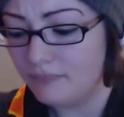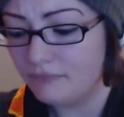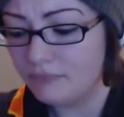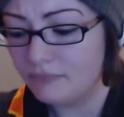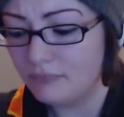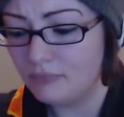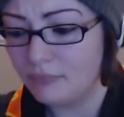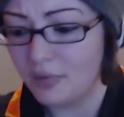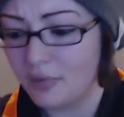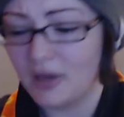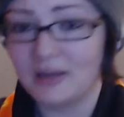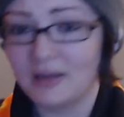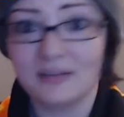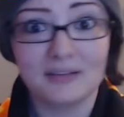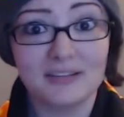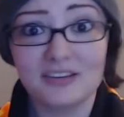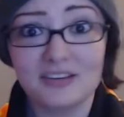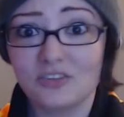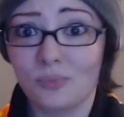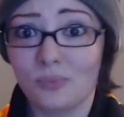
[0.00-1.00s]
Um but
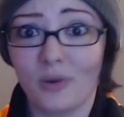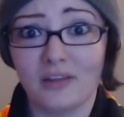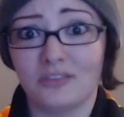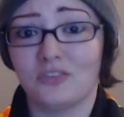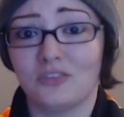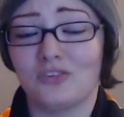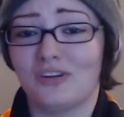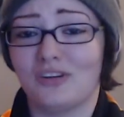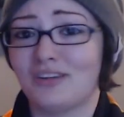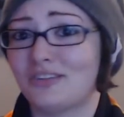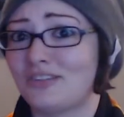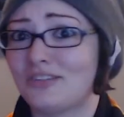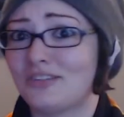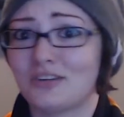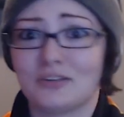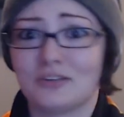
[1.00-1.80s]
this month, just